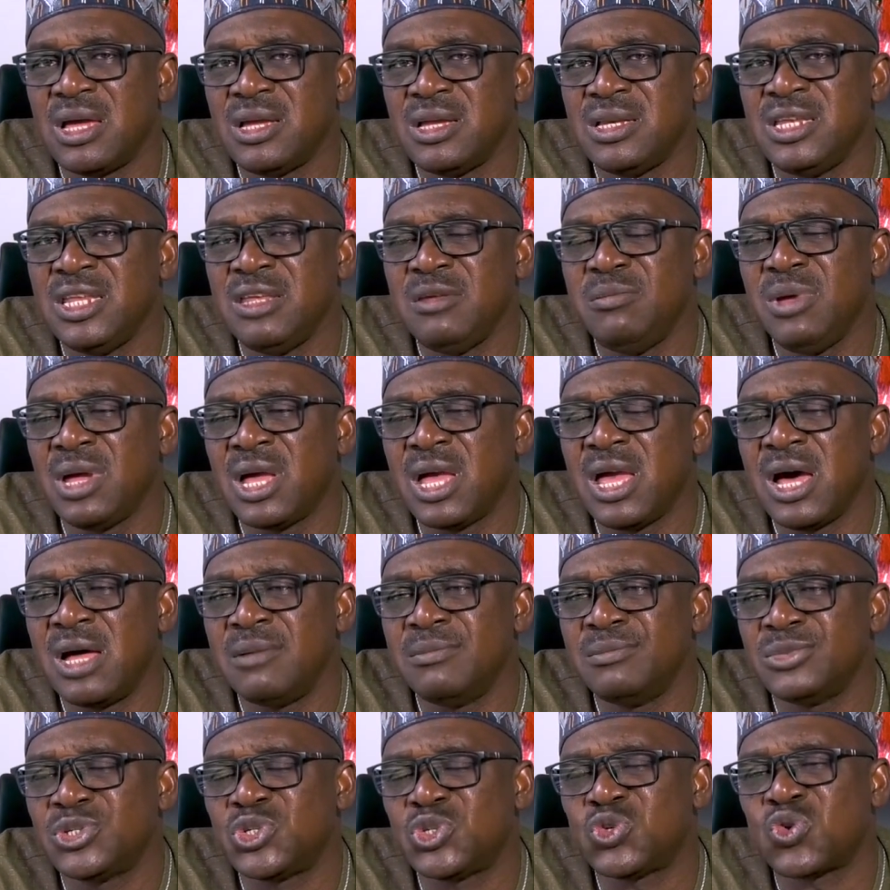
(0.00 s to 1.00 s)
they
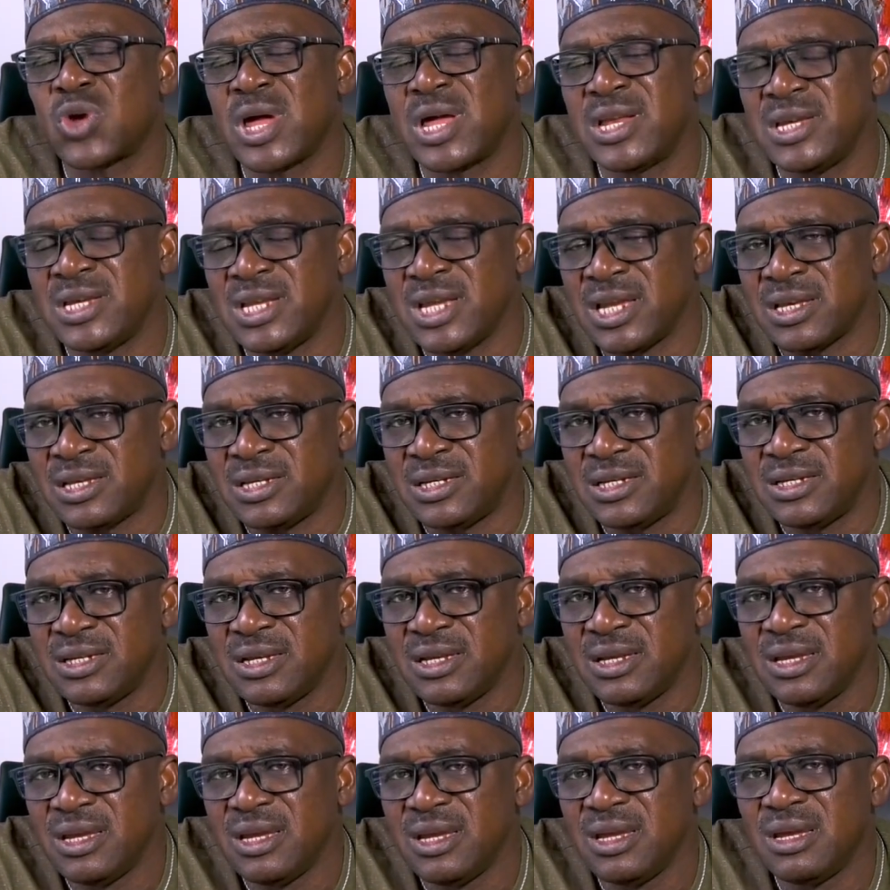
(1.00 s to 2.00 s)
become stranded
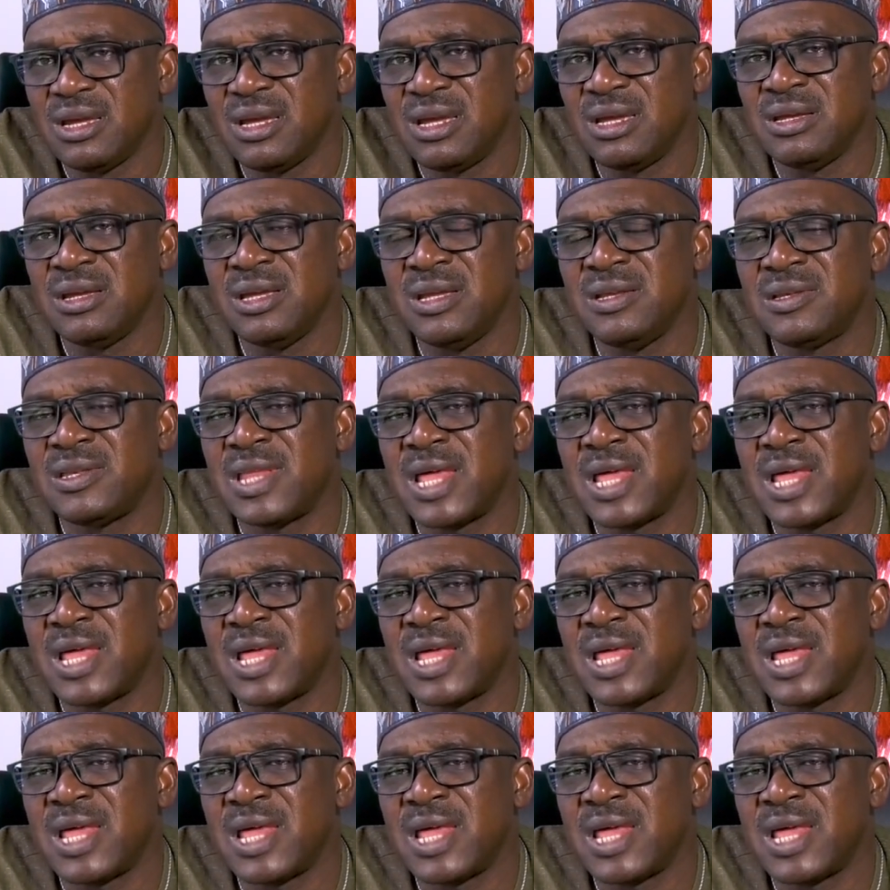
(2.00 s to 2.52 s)
in